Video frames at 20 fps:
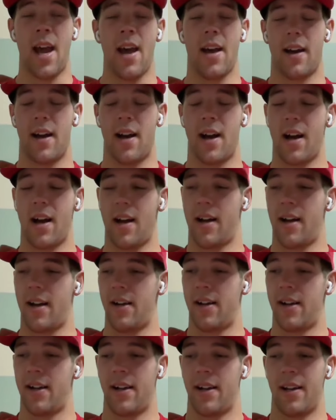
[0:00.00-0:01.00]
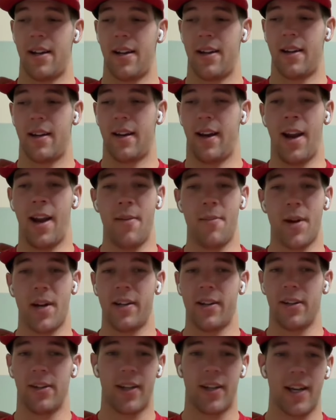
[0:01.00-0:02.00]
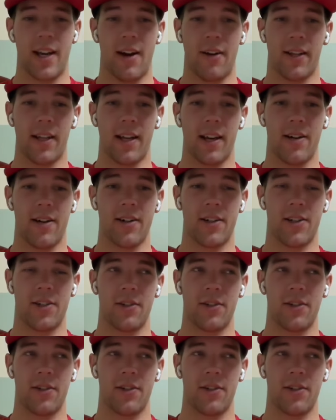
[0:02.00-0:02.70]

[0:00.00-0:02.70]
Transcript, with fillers: Yeah. Uh, anybody looking out there